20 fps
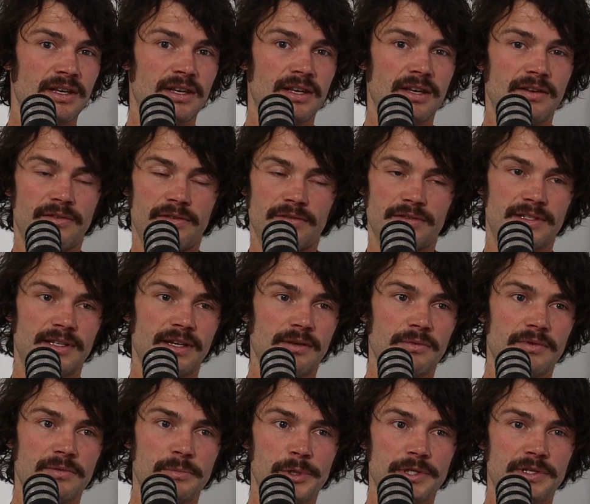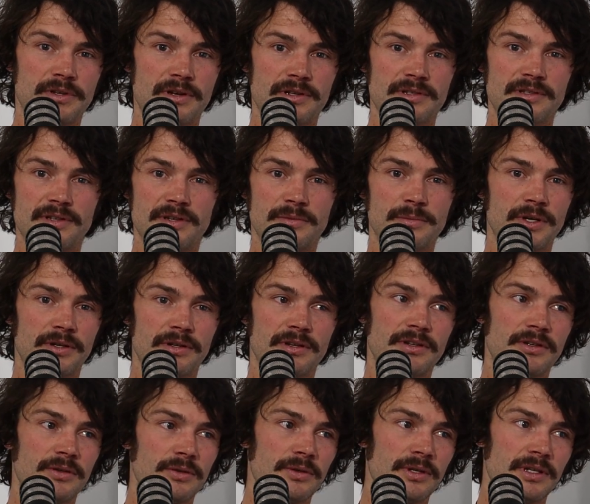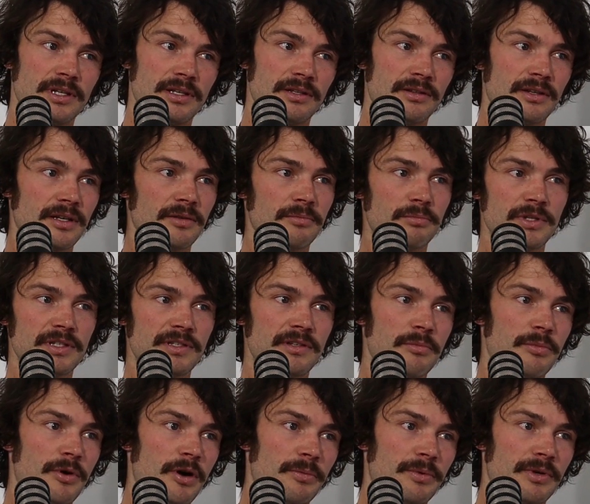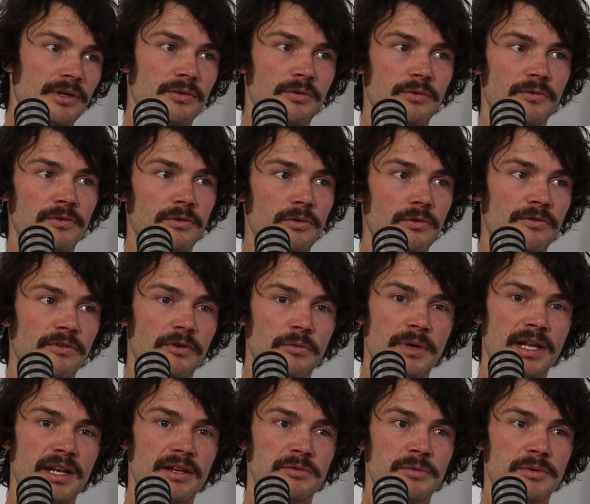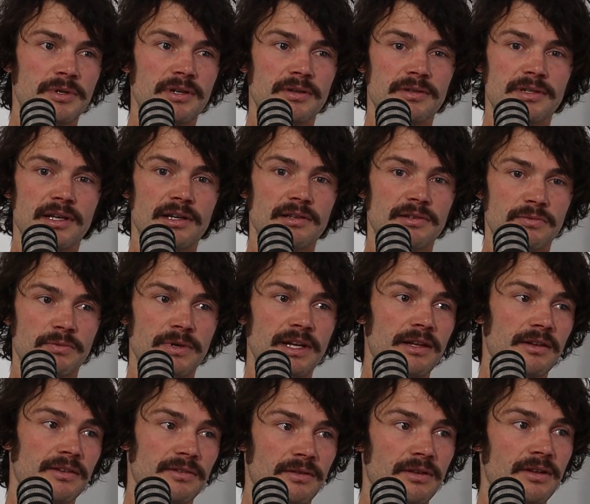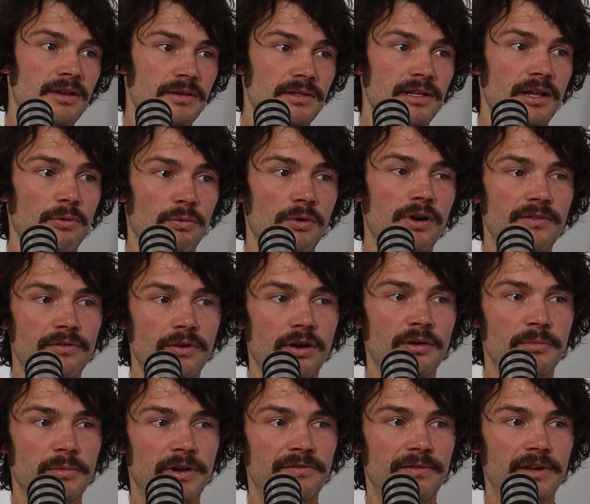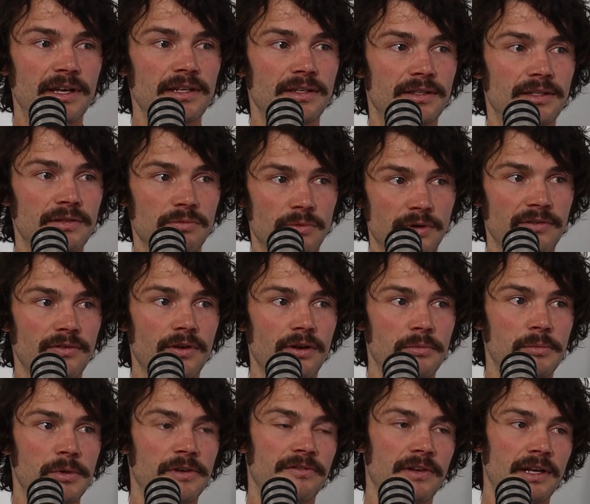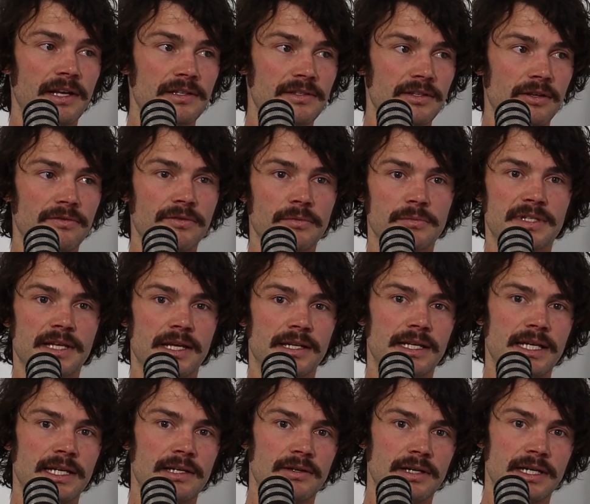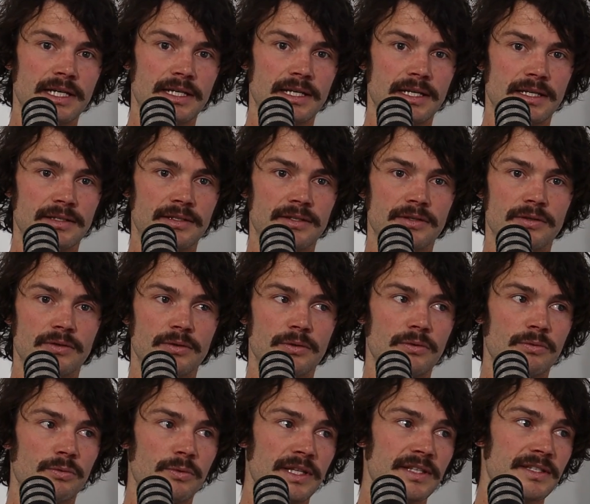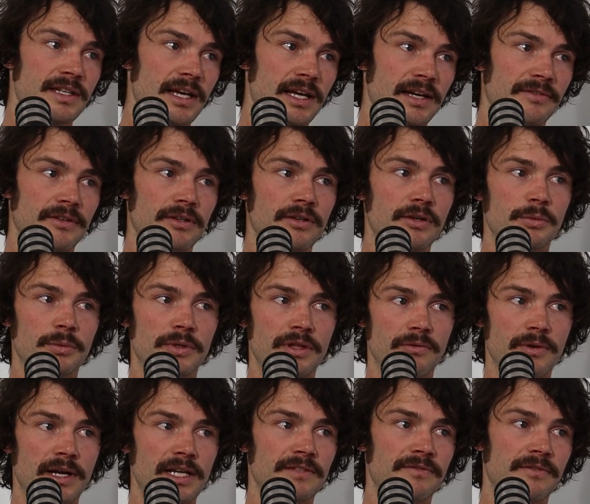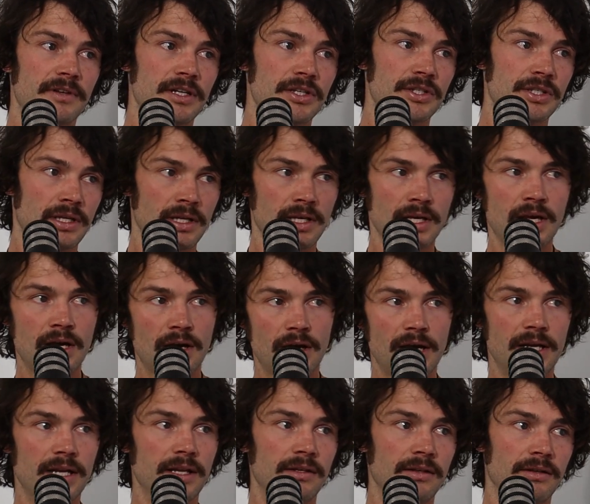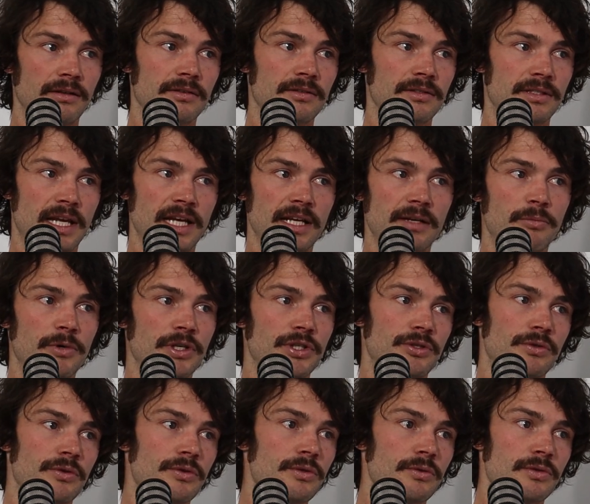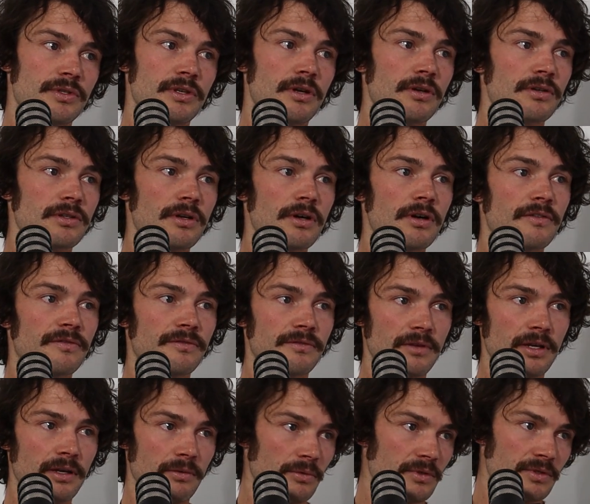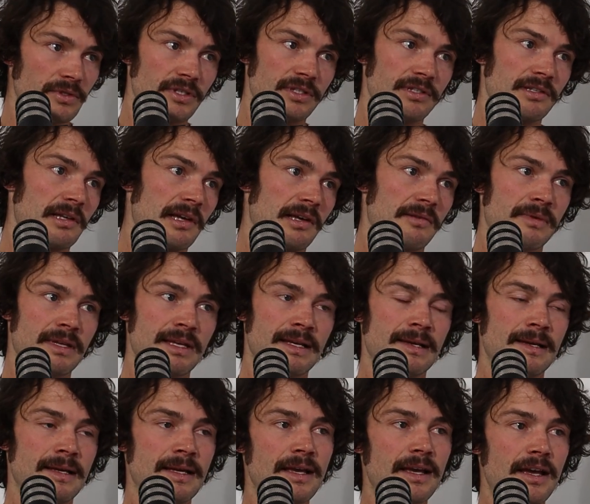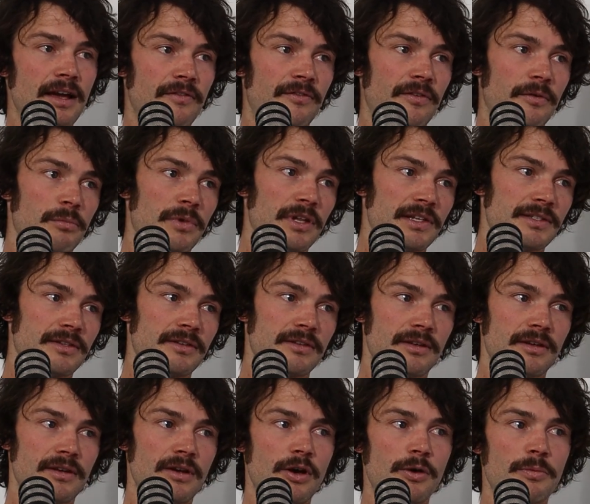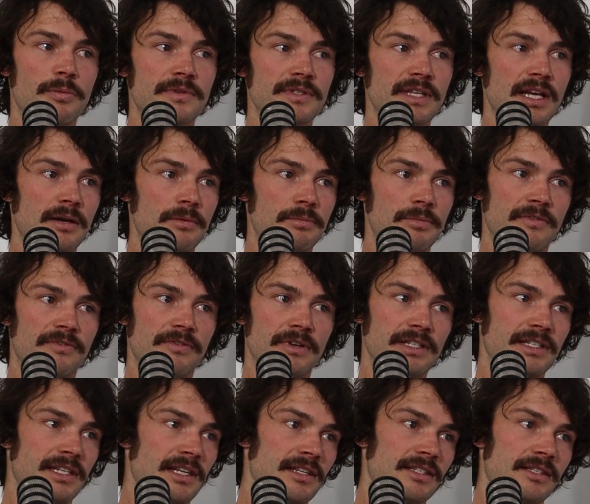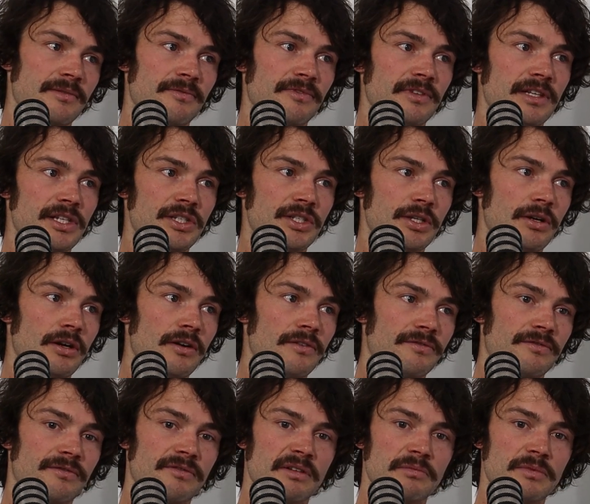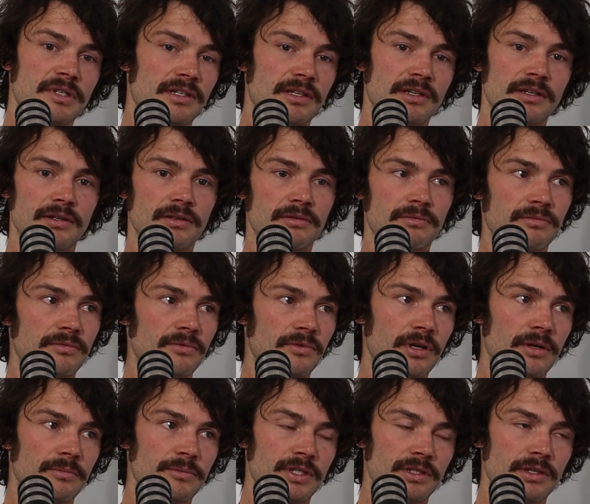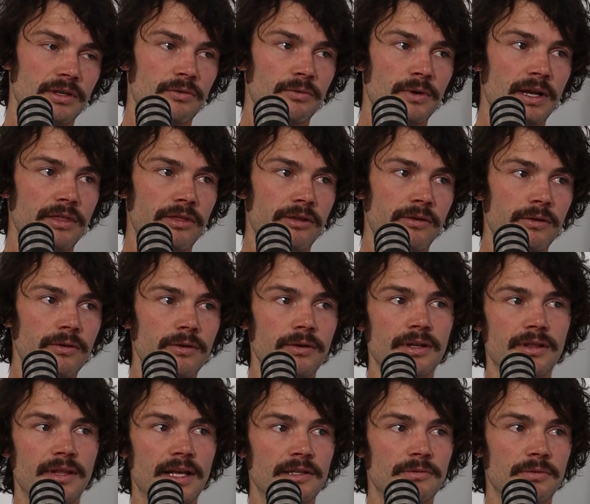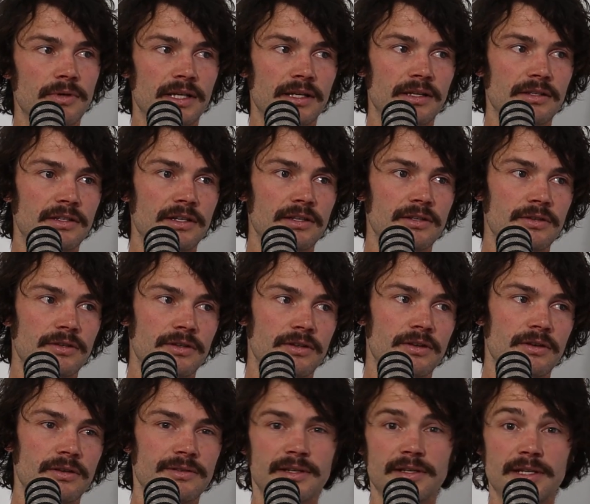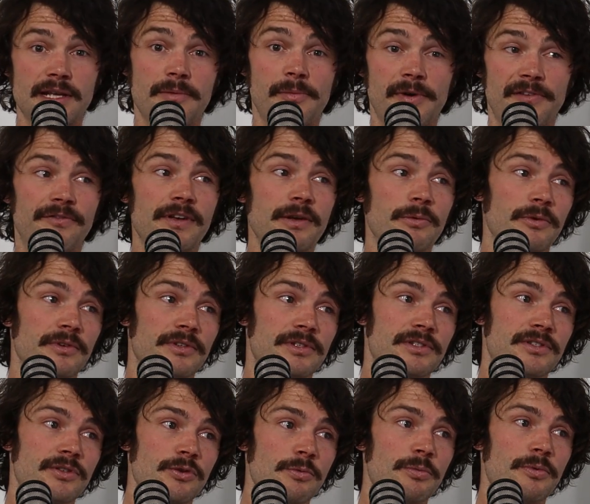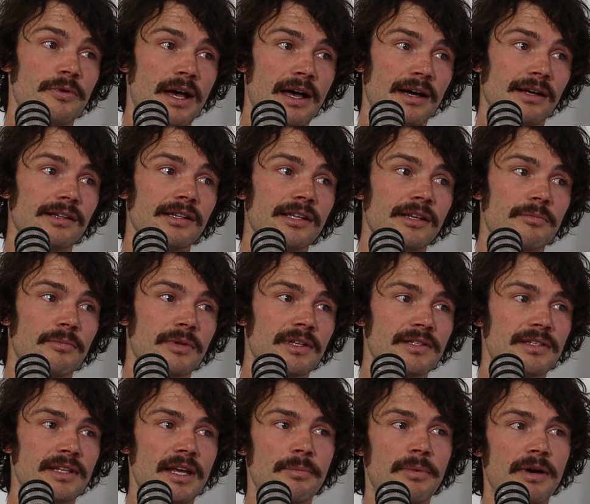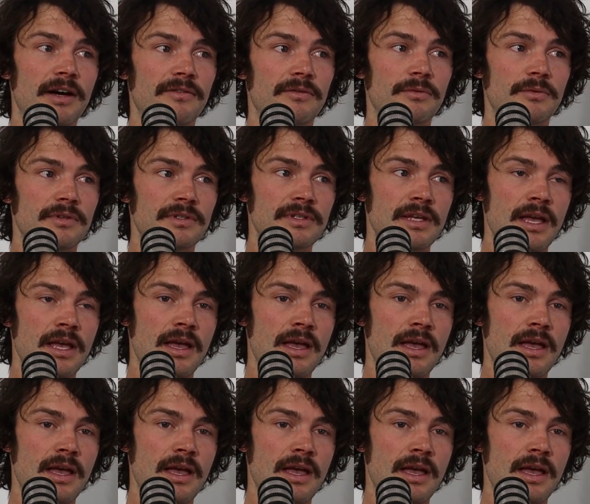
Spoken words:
If I stick with my socks, then I'm not going to do any like blister popping or foot management. I was like, sweet. I was like, what I've got on my feet is what I've got on my feet. So from Sunday night until Wednesday afternoon when the race finished, I didn't take my shoes or socks off. It was just like, if a blister opens up, if I tear some flesh off, I'm just gonna run through it, and that's what I continue to do. So yeah, my feet were super ugly and minced up afterwards.